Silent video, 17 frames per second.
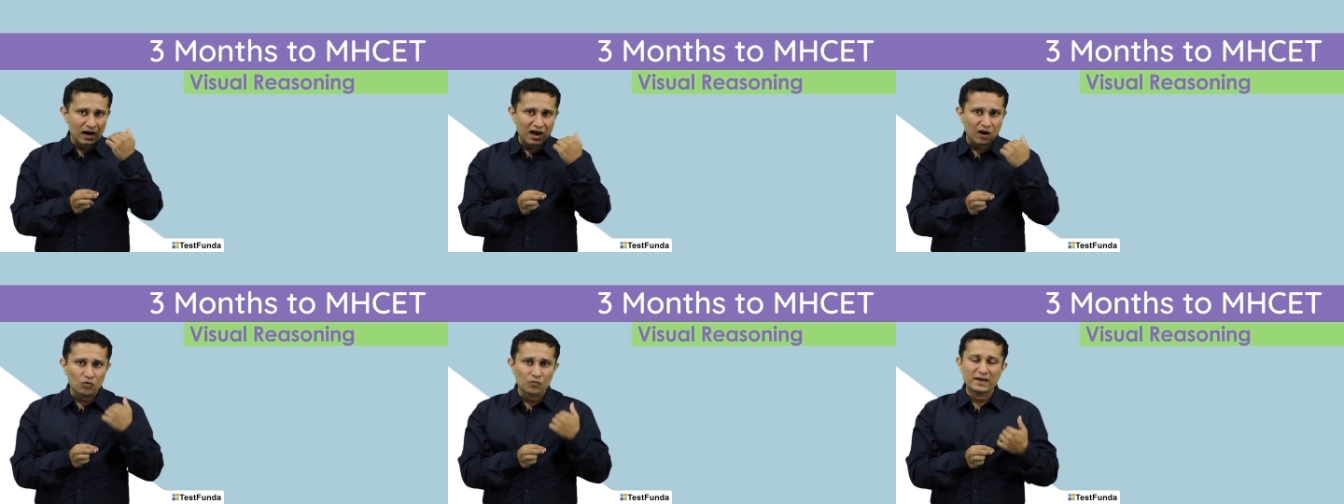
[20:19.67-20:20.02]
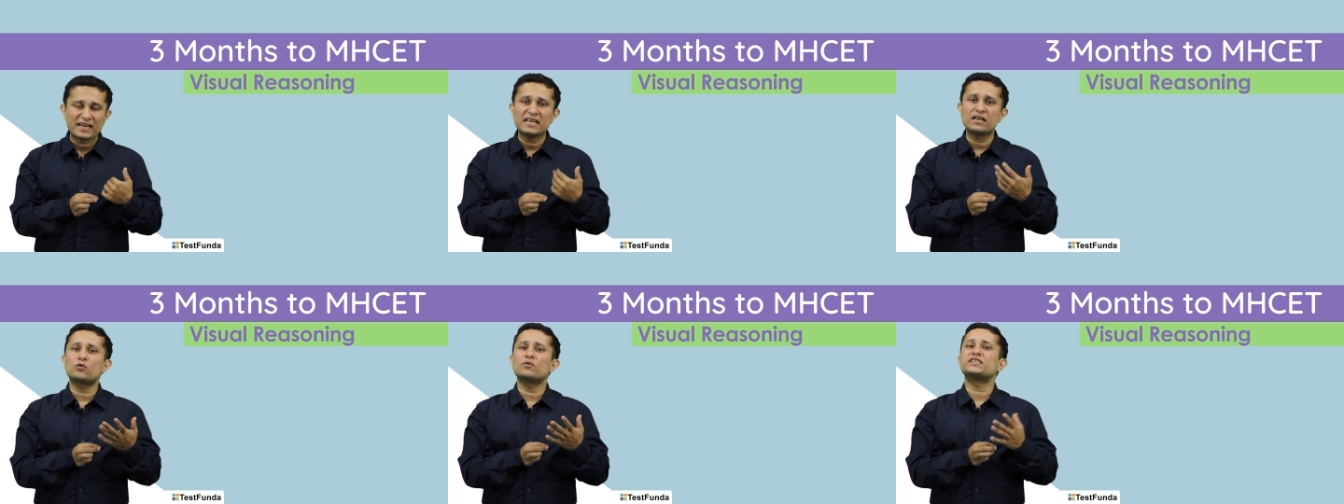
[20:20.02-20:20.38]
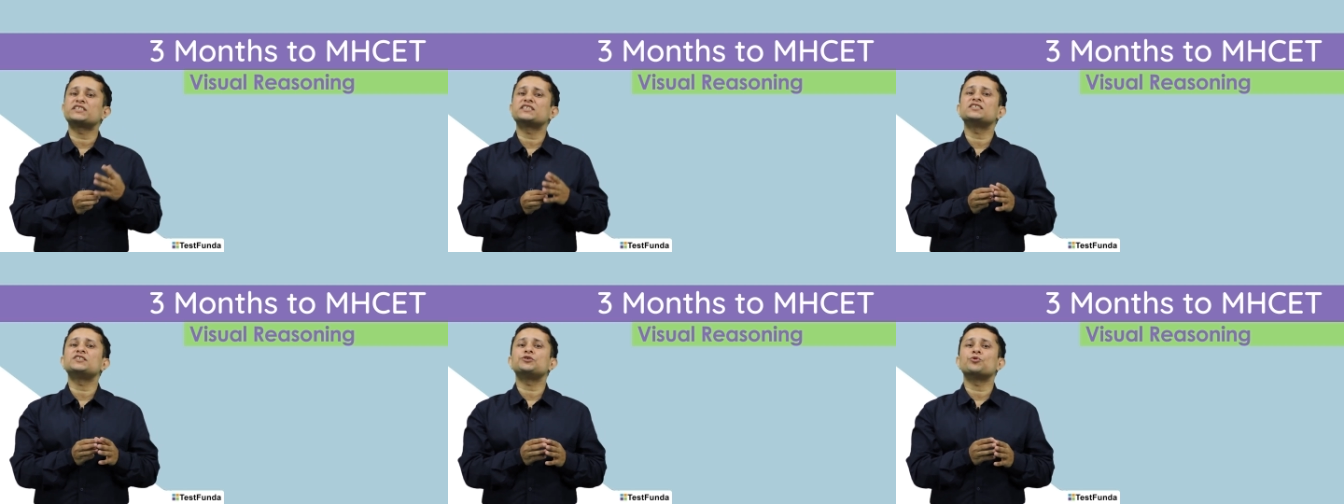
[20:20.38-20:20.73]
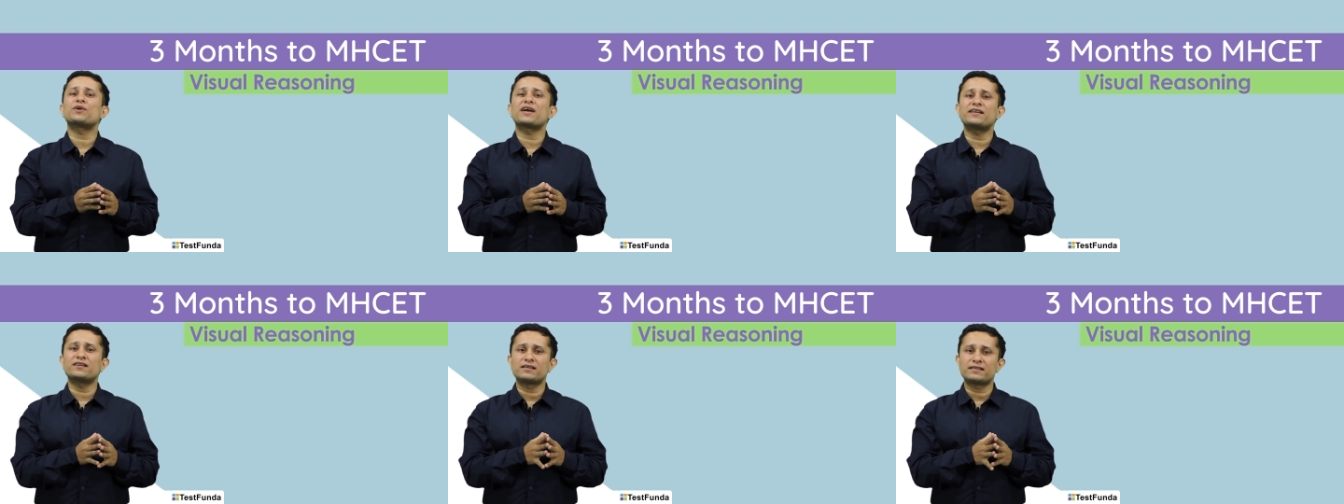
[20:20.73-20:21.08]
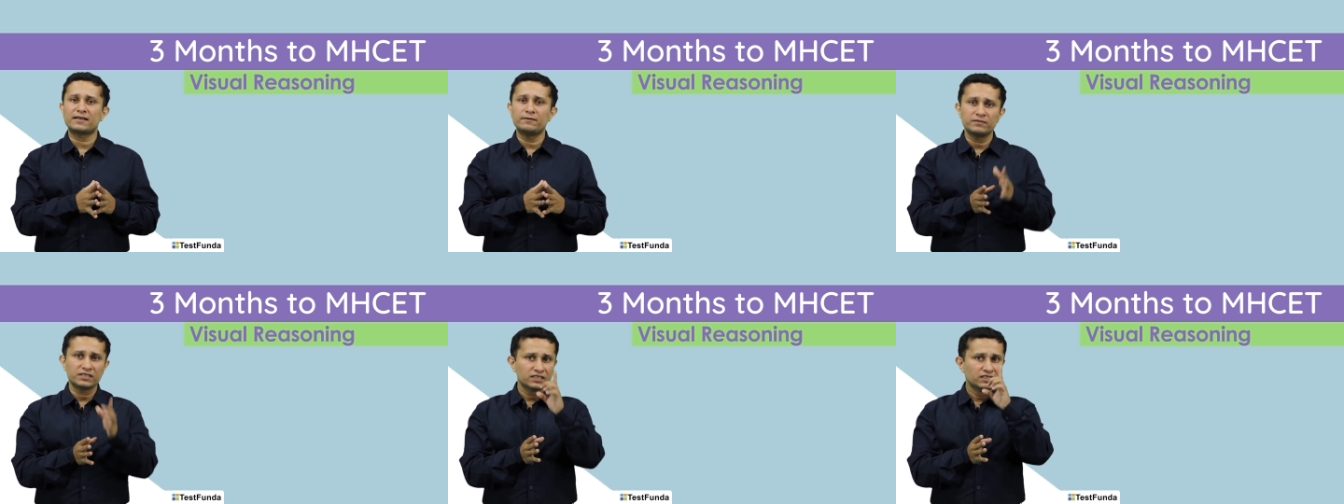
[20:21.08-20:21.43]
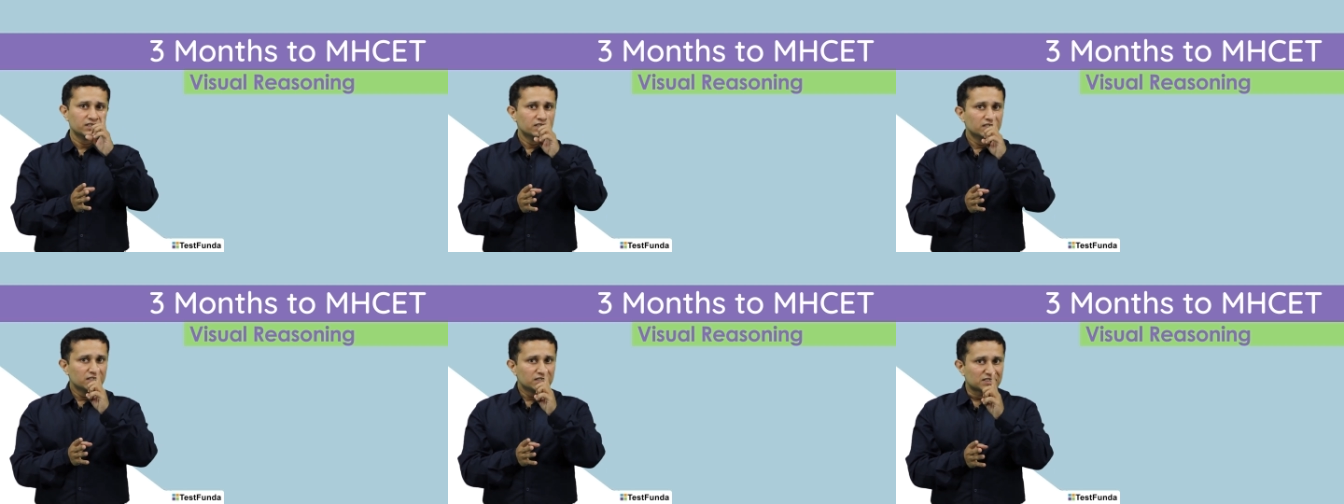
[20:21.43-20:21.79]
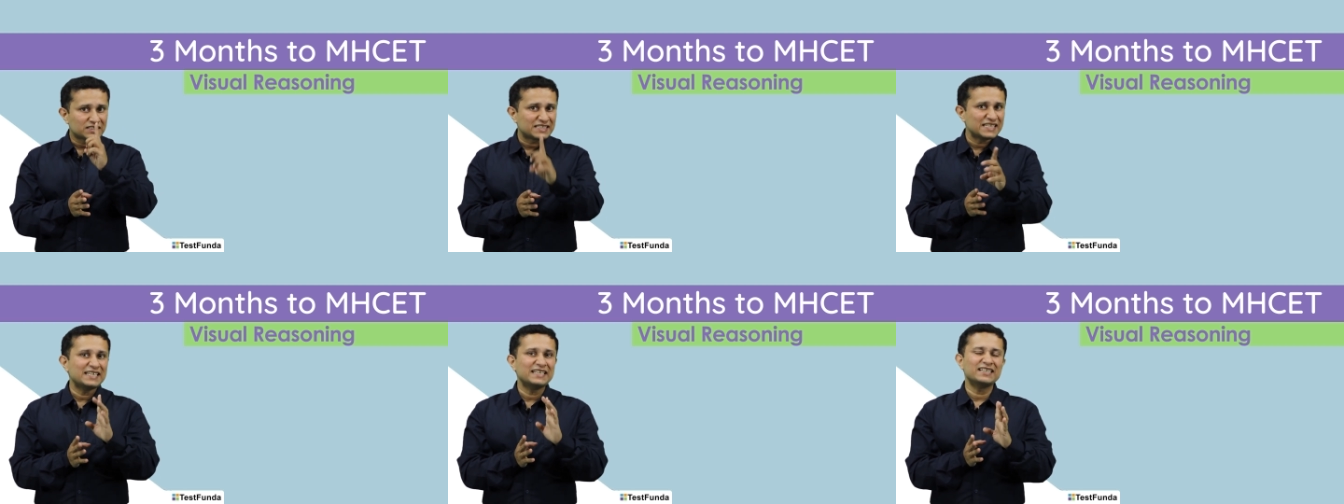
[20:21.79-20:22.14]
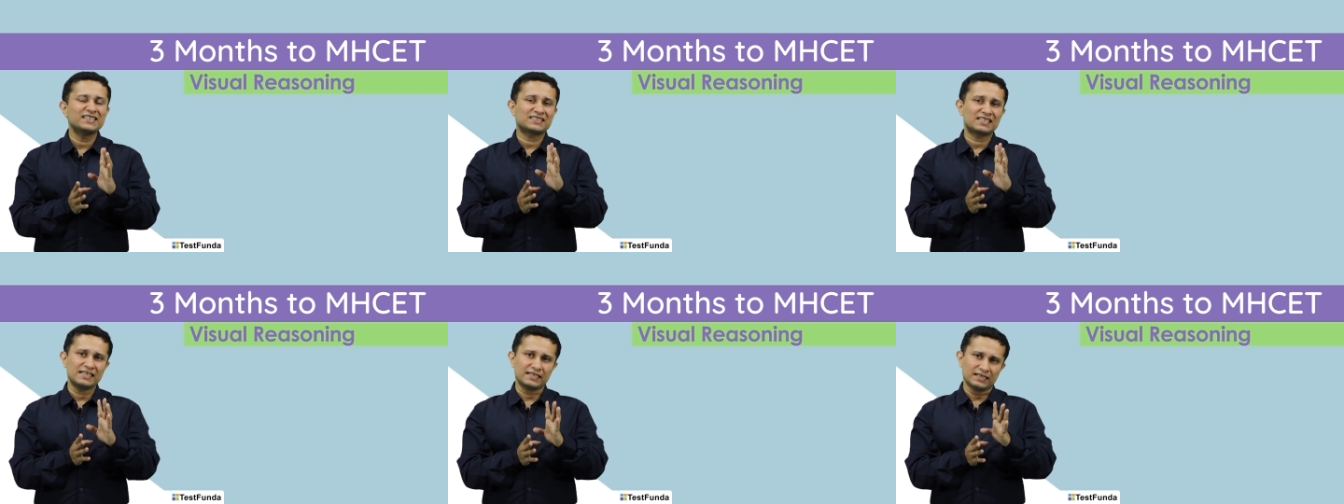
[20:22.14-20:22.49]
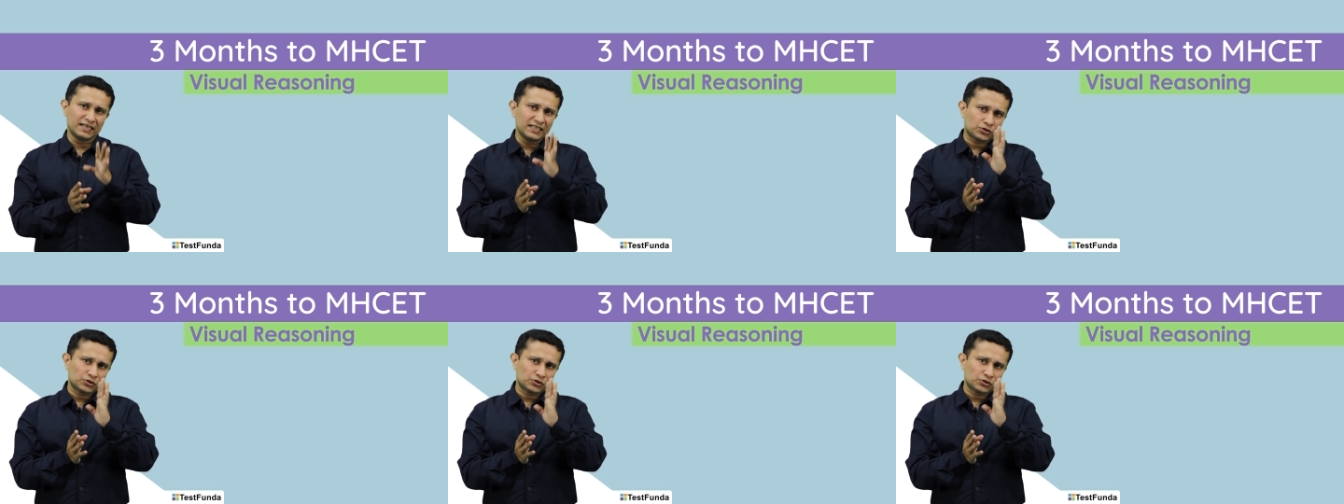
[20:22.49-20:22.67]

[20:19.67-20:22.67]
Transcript: how many questions you can attempt seriously.